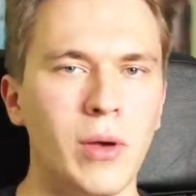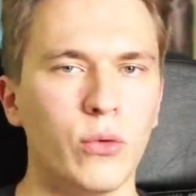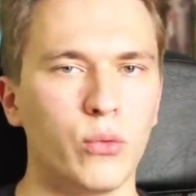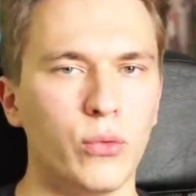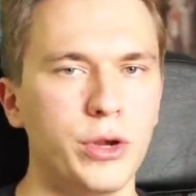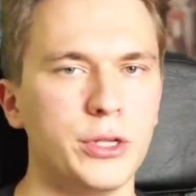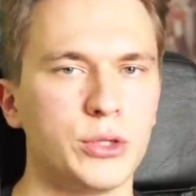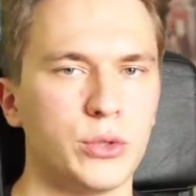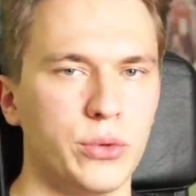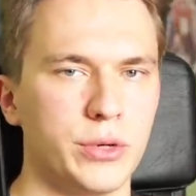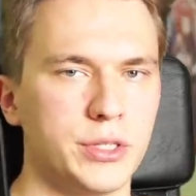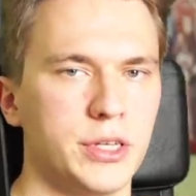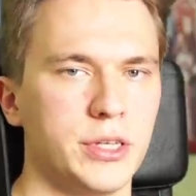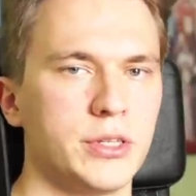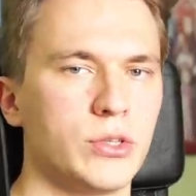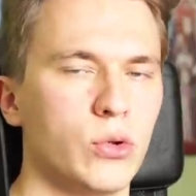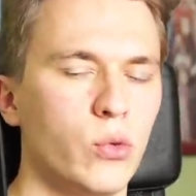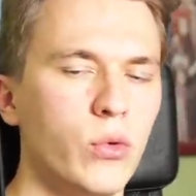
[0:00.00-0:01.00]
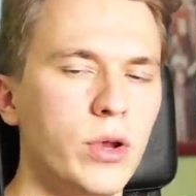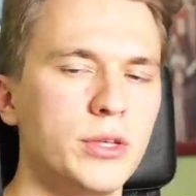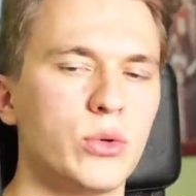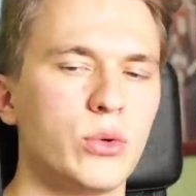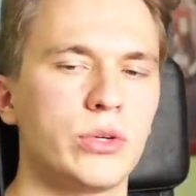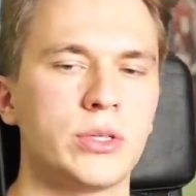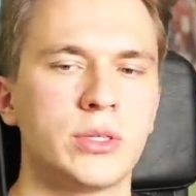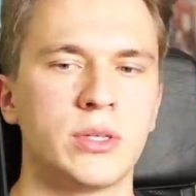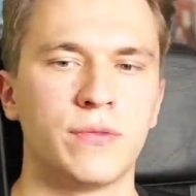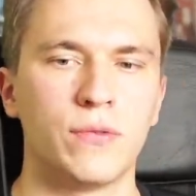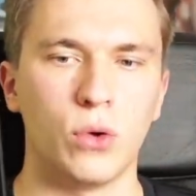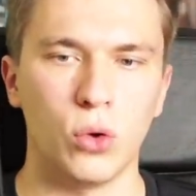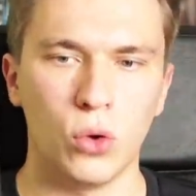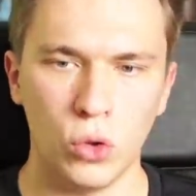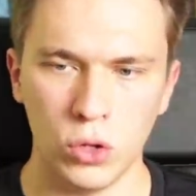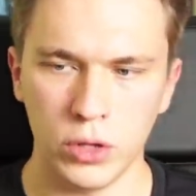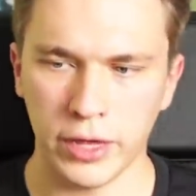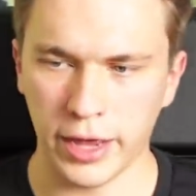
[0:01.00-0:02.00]
resources, so resources of
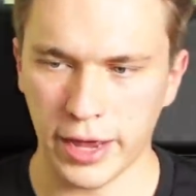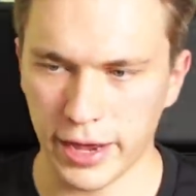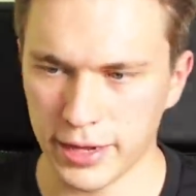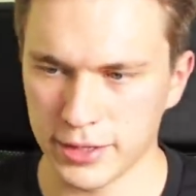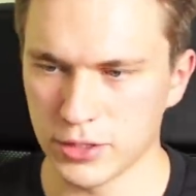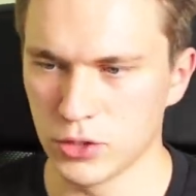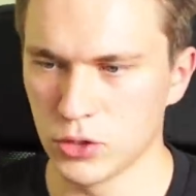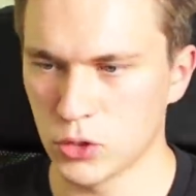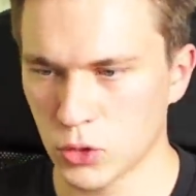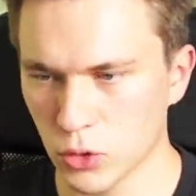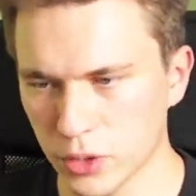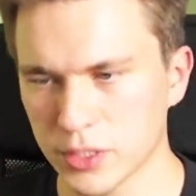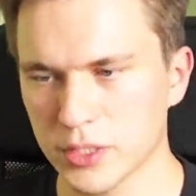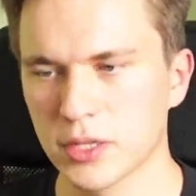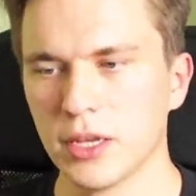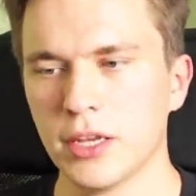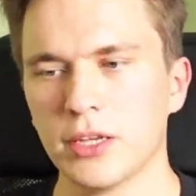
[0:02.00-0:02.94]
all kinds and sorts.